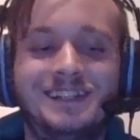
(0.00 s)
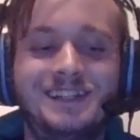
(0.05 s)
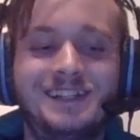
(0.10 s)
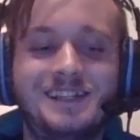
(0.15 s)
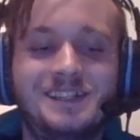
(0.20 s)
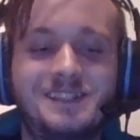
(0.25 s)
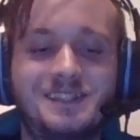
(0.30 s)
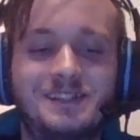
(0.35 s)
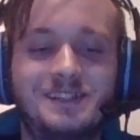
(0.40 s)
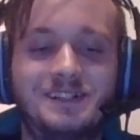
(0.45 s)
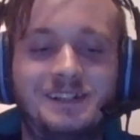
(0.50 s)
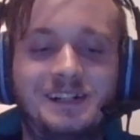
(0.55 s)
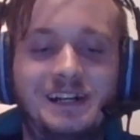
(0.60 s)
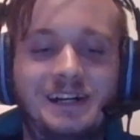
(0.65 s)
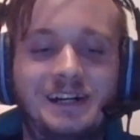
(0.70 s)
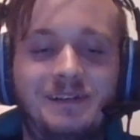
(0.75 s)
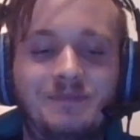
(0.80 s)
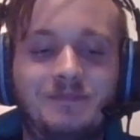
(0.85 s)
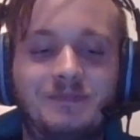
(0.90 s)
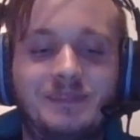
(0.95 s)
so
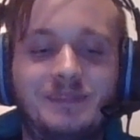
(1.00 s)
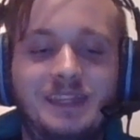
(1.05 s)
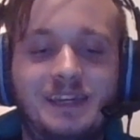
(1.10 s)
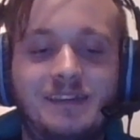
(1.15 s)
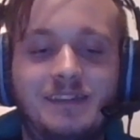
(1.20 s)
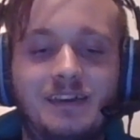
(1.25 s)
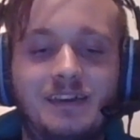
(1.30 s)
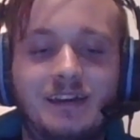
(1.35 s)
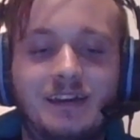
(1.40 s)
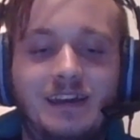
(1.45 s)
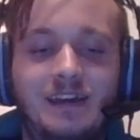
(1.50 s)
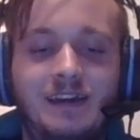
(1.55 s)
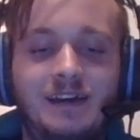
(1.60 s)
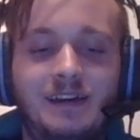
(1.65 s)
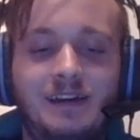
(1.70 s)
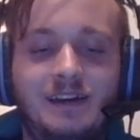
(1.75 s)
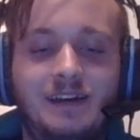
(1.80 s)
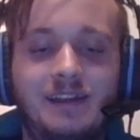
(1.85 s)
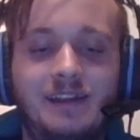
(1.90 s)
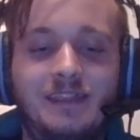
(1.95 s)
um, yeah,
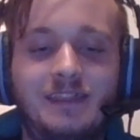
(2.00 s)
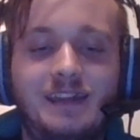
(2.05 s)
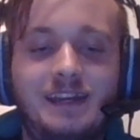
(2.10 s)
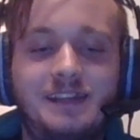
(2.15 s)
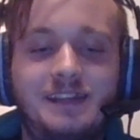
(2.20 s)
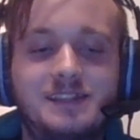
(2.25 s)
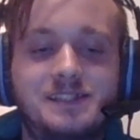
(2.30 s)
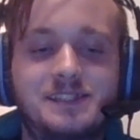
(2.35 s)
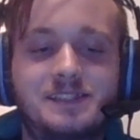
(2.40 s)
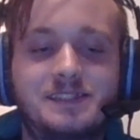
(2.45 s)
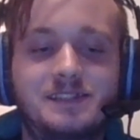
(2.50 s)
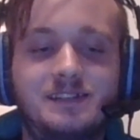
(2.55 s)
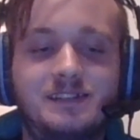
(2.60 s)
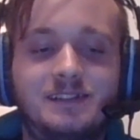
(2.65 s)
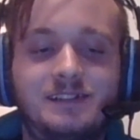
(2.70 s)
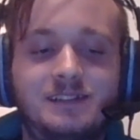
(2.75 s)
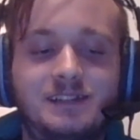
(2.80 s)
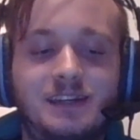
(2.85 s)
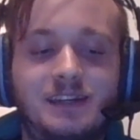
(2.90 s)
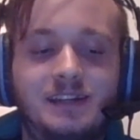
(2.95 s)
uh, and that is
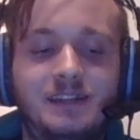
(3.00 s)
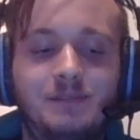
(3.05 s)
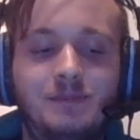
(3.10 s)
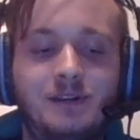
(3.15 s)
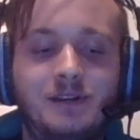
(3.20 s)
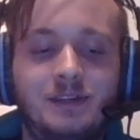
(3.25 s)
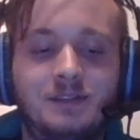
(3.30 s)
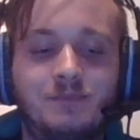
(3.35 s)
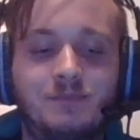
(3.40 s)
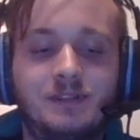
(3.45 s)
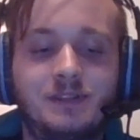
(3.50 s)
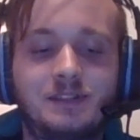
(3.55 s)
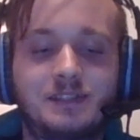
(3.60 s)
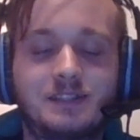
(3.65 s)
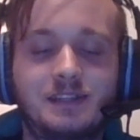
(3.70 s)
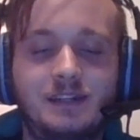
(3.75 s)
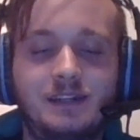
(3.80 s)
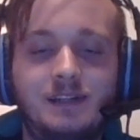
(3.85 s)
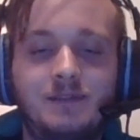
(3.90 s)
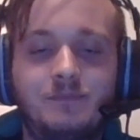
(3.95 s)
uh, kind of bad. But
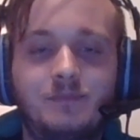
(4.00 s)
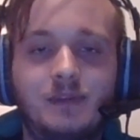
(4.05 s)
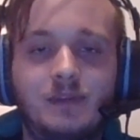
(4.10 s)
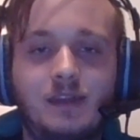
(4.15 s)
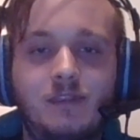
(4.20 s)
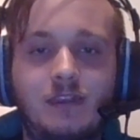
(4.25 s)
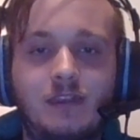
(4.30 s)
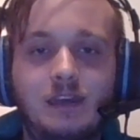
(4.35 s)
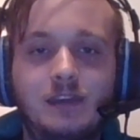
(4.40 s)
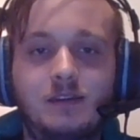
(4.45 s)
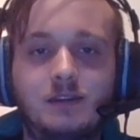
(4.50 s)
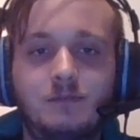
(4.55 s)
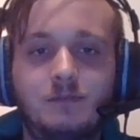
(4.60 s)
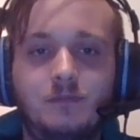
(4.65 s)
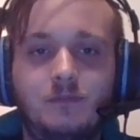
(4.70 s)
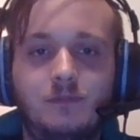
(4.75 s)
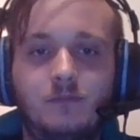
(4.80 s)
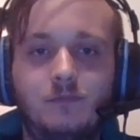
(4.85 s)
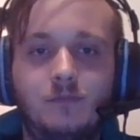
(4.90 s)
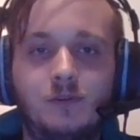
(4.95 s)
um, I think
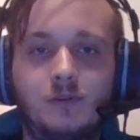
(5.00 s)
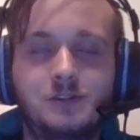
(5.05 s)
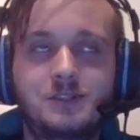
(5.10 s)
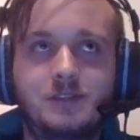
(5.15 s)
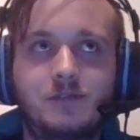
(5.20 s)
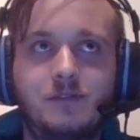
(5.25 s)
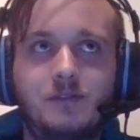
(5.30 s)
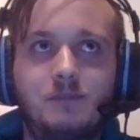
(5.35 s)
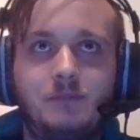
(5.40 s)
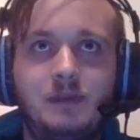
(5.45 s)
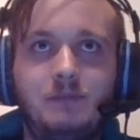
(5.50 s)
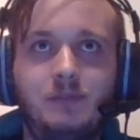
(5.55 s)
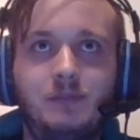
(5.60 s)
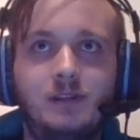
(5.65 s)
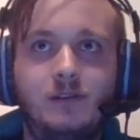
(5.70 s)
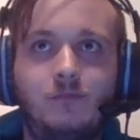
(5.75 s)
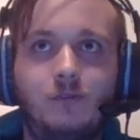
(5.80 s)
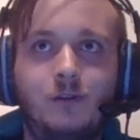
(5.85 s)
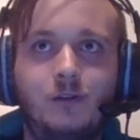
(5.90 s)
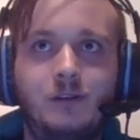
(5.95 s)
most of the people
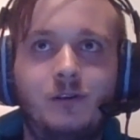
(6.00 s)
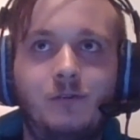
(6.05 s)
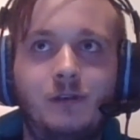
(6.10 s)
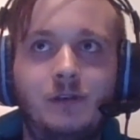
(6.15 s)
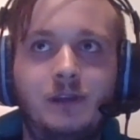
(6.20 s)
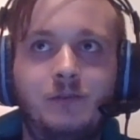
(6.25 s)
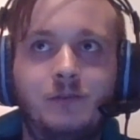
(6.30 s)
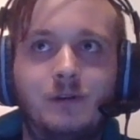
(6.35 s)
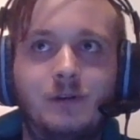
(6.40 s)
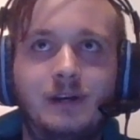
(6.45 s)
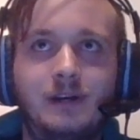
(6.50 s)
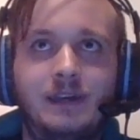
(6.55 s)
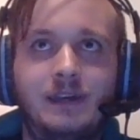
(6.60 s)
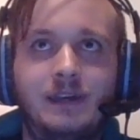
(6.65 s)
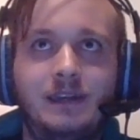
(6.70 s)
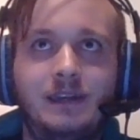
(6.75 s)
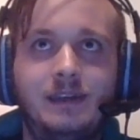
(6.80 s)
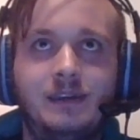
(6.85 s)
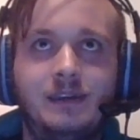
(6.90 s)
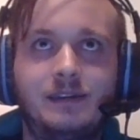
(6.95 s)
are wondering
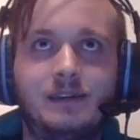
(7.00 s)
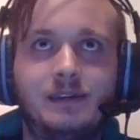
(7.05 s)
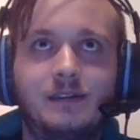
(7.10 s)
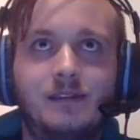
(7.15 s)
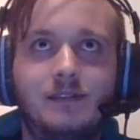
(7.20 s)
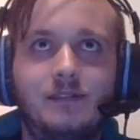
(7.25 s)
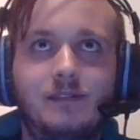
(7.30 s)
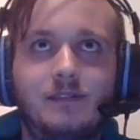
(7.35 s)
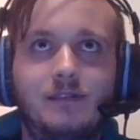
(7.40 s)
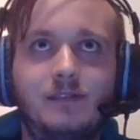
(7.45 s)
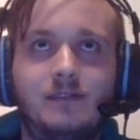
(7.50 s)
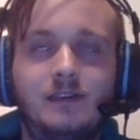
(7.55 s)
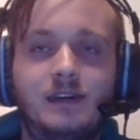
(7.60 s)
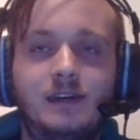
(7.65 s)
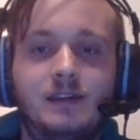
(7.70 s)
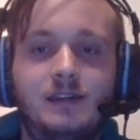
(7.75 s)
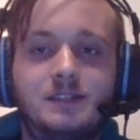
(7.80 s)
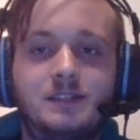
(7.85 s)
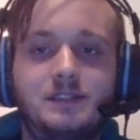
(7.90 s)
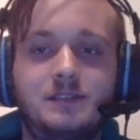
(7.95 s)
why
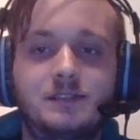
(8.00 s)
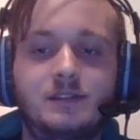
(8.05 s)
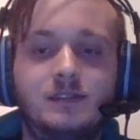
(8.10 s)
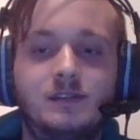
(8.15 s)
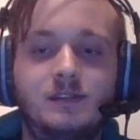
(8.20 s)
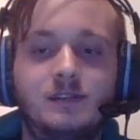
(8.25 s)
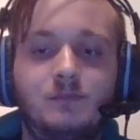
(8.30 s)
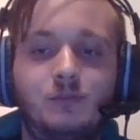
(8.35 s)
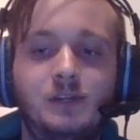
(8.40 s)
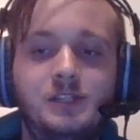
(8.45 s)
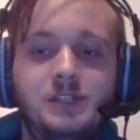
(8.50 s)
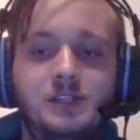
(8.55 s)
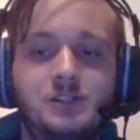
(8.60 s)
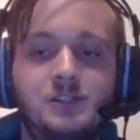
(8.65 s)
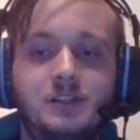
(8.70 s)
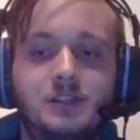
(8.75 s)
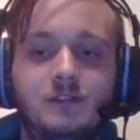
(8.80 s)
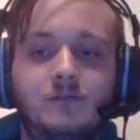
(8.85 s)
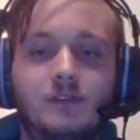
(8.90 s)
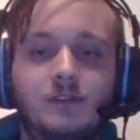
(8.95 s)
that uh, breach
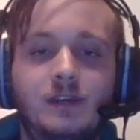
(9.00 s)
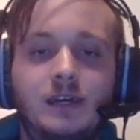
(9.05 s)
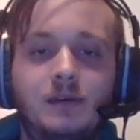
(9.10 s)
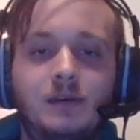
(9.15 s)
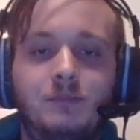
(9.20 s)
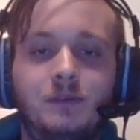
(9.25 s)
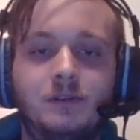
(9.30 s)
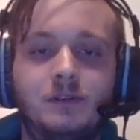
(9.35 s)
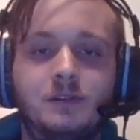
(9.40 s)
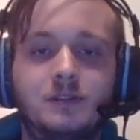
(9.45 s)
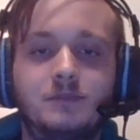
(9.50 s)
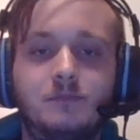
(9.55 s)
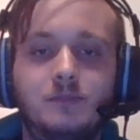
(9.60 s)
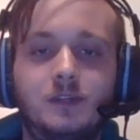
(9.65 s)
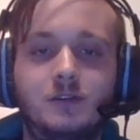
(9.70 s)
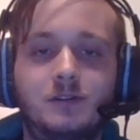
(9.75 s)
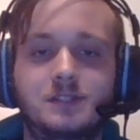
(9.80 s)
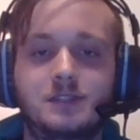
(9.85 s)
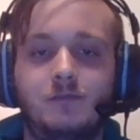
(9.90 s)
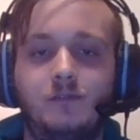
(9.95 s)
even happened
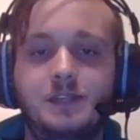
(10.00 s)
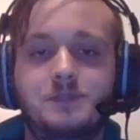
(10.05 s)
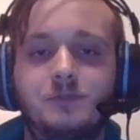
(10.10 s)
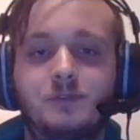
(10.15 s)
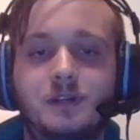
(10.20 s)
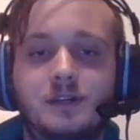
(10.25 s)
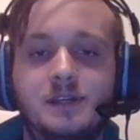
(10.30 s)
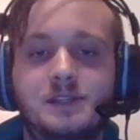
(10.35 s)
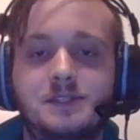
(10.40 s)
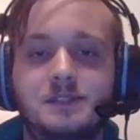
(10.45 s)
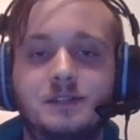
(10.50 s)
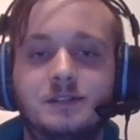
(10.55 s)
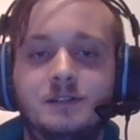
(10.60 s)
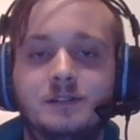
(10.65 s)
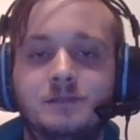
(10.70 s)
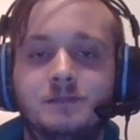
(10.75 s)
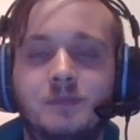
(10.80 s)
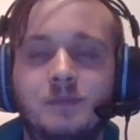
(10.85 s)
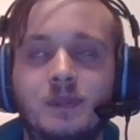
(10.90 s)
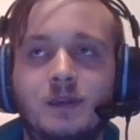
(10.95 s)
because Facebook
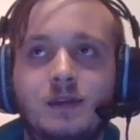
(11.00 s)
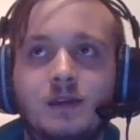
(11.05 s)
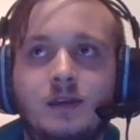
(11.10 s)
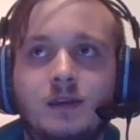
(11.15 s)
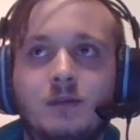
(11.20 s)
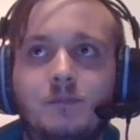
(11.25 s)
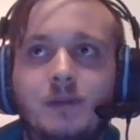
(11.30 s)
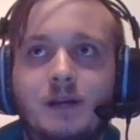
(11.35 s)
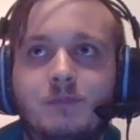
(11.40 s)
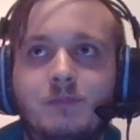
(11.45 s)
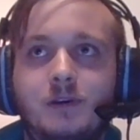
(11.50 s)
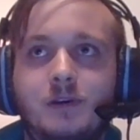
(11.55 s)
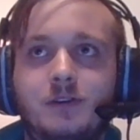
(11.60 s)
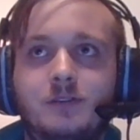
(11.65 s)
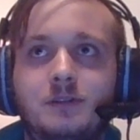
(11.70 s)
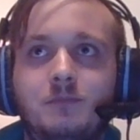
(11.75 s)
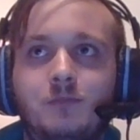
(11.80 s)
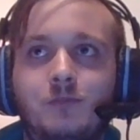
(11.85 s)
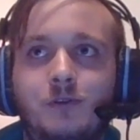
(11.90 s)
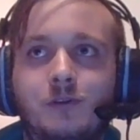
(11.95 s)
has a
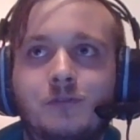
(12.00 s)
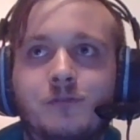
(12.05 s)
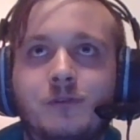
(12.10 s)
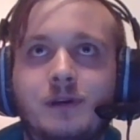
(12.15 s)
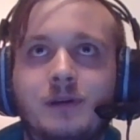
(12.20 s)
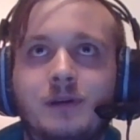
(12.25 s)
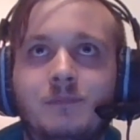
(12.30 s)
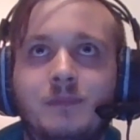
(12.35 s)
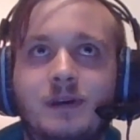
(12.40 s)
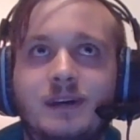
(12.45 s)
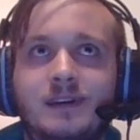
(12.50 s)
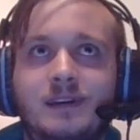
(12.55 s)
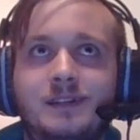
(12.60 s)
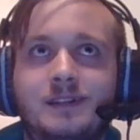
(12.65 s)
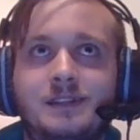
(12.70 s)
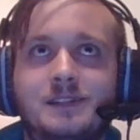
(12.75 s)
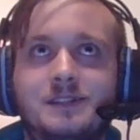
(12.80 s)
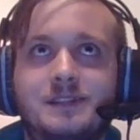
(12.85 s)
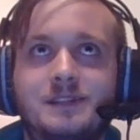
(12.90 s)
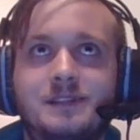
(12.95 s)
bug bounty program
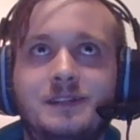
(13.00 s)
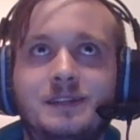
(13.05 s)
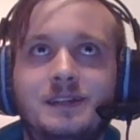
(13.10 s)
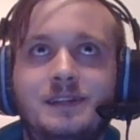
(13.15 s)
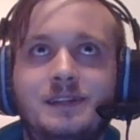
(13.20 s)
and.